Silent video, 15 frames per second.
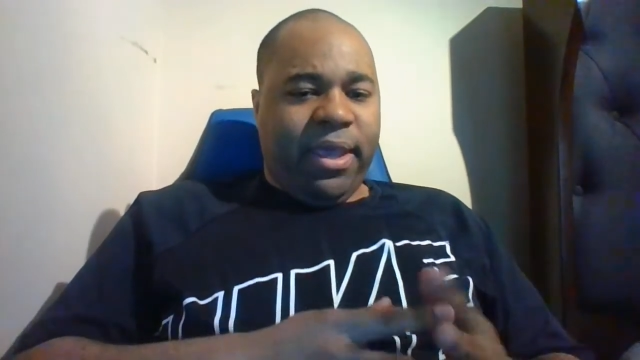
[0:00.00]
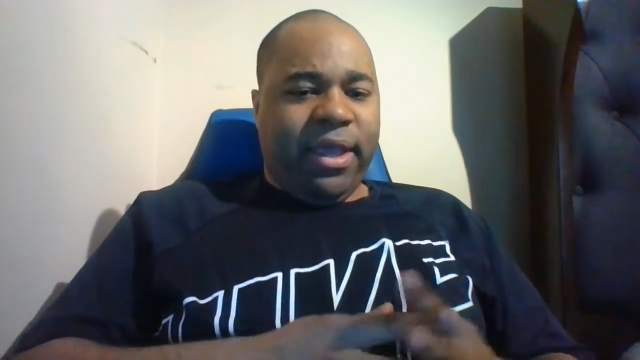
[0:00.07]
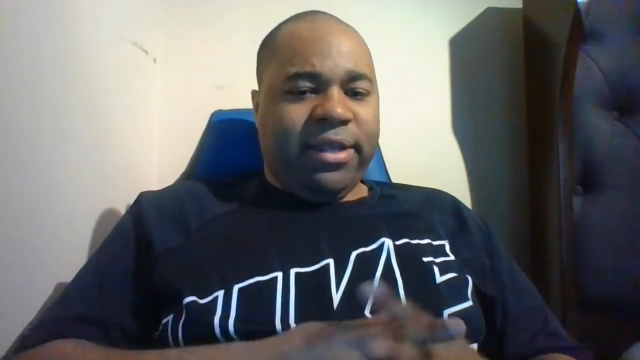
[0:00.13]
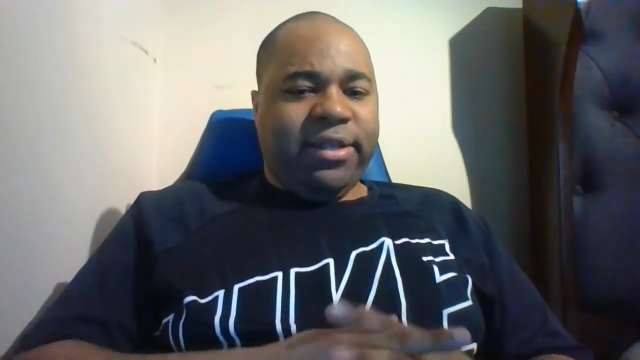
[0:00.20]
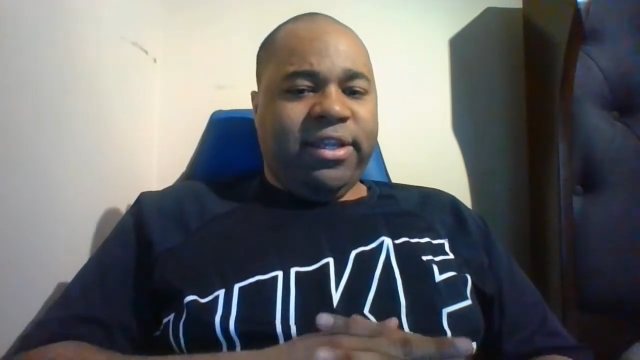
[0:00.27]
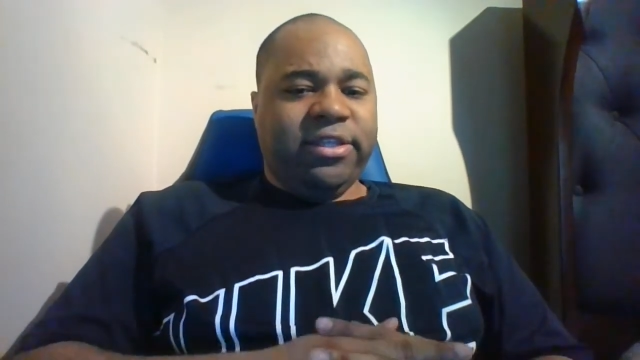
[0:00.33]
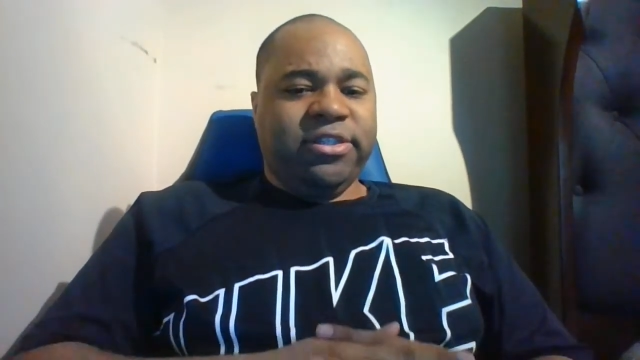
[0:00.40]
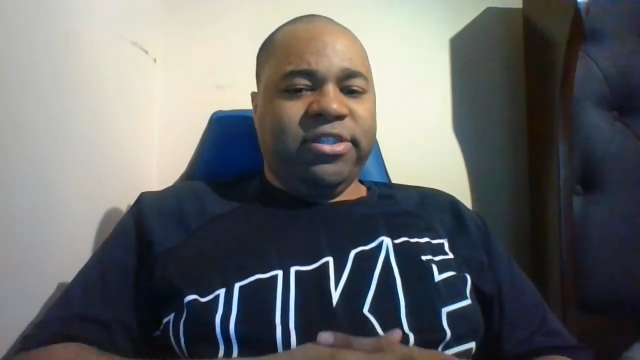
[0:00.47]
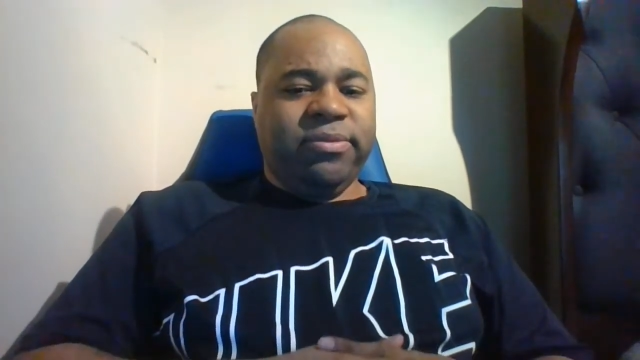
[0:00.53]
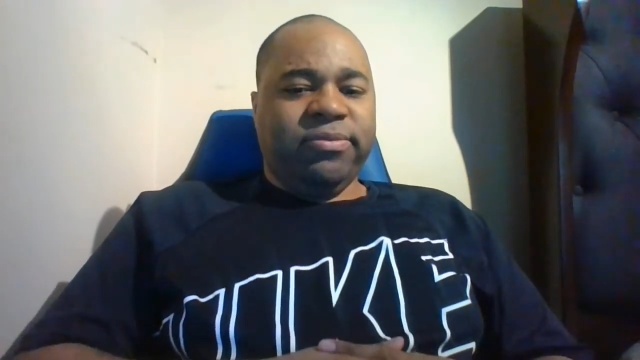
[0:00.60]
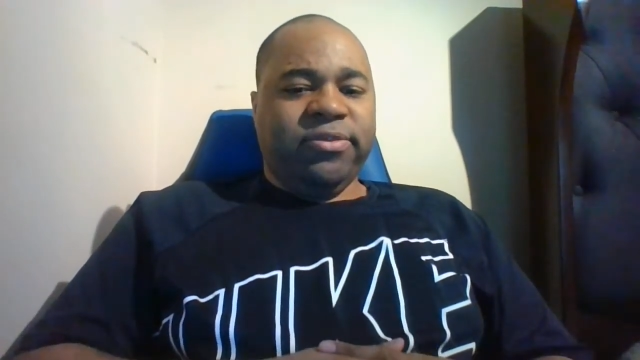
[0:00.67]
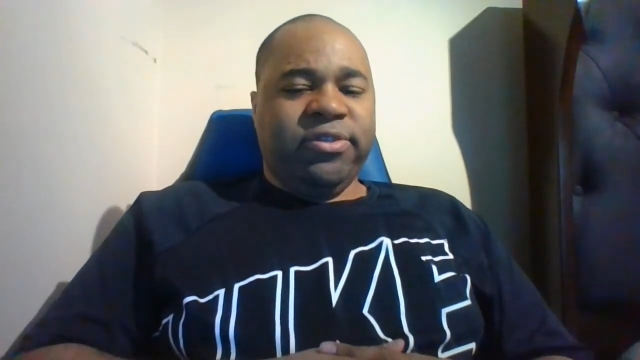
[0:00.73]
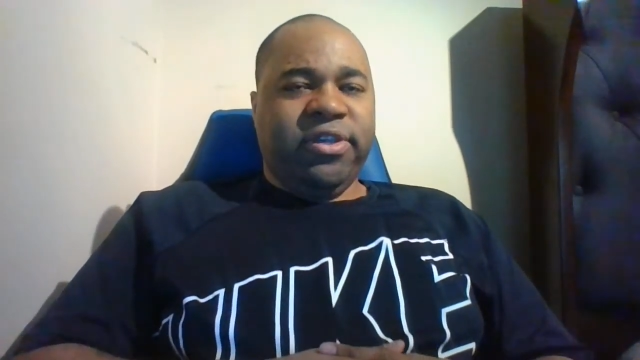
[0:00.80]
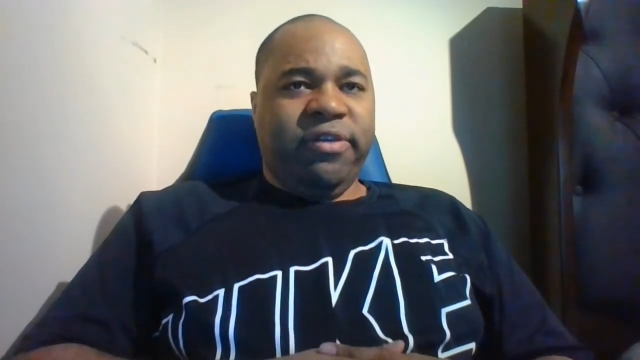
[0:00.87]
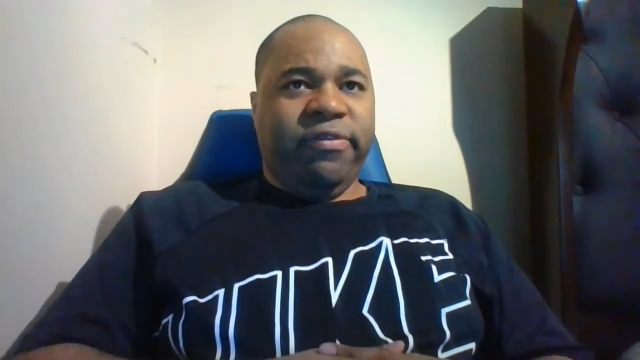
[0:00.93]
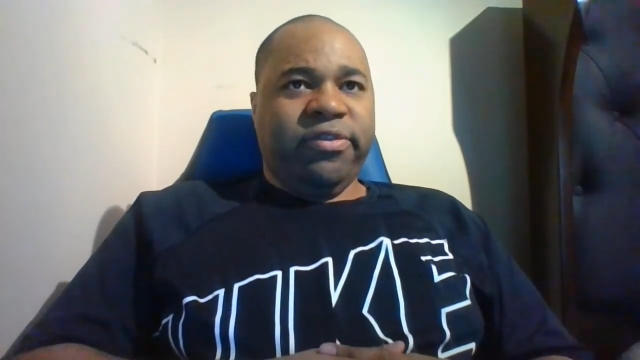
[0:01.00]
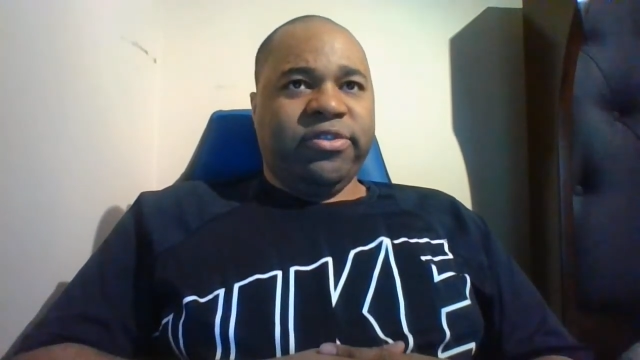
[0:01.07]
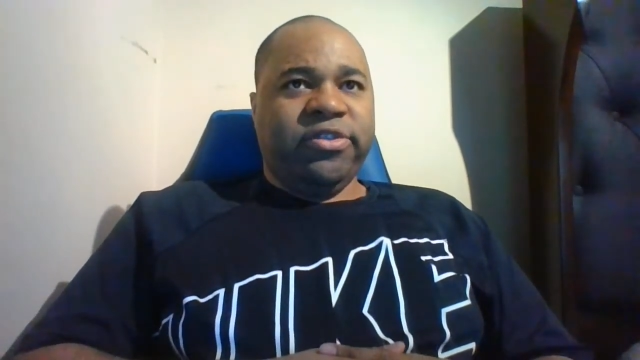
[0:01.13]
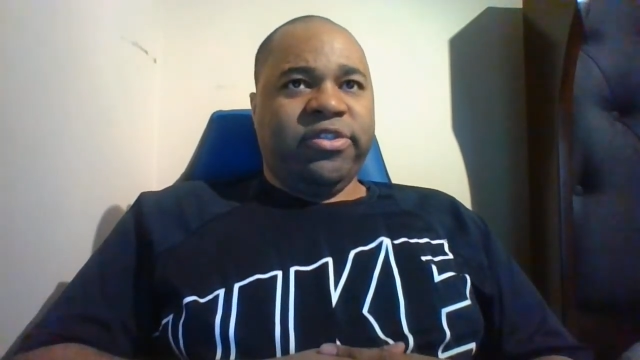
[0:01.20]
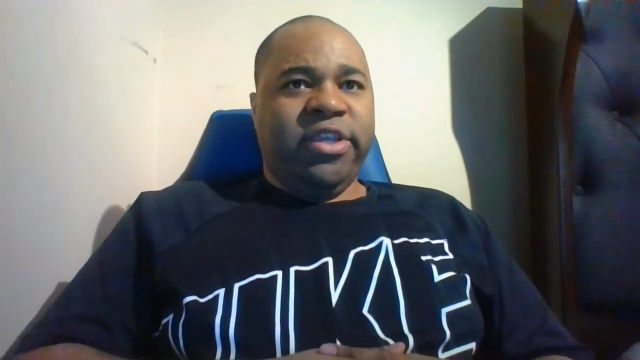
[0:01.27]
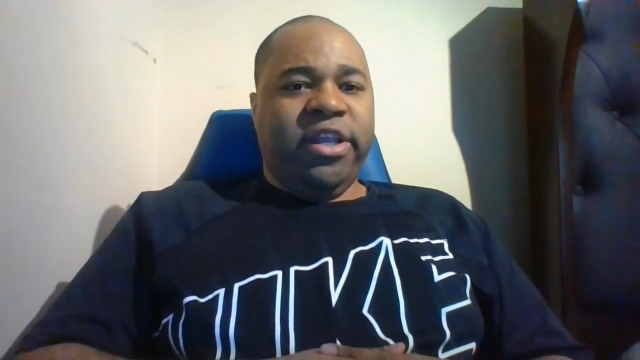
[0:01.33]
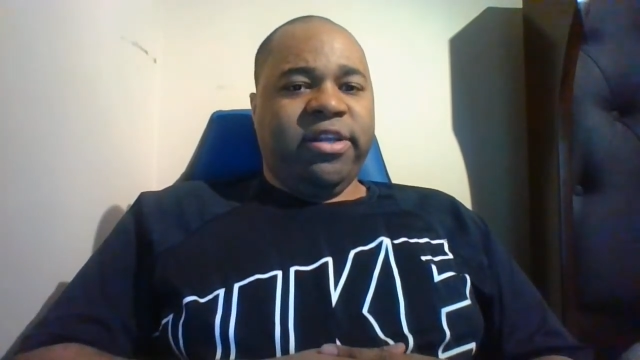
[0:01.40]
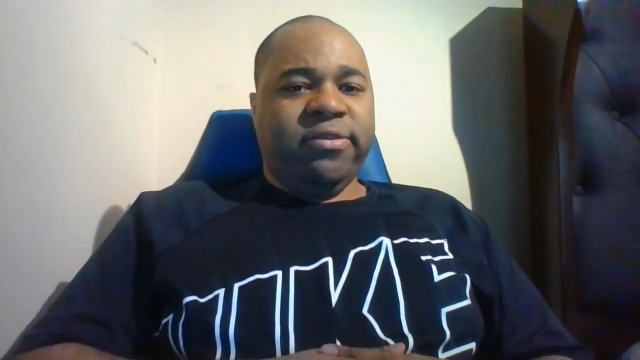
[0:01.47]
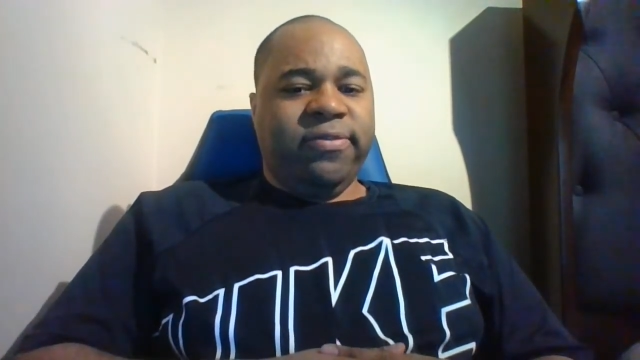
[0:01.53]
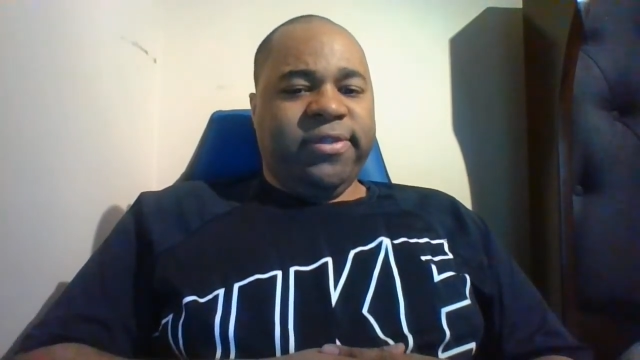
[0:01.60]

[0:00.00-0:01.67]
I did some stuff with state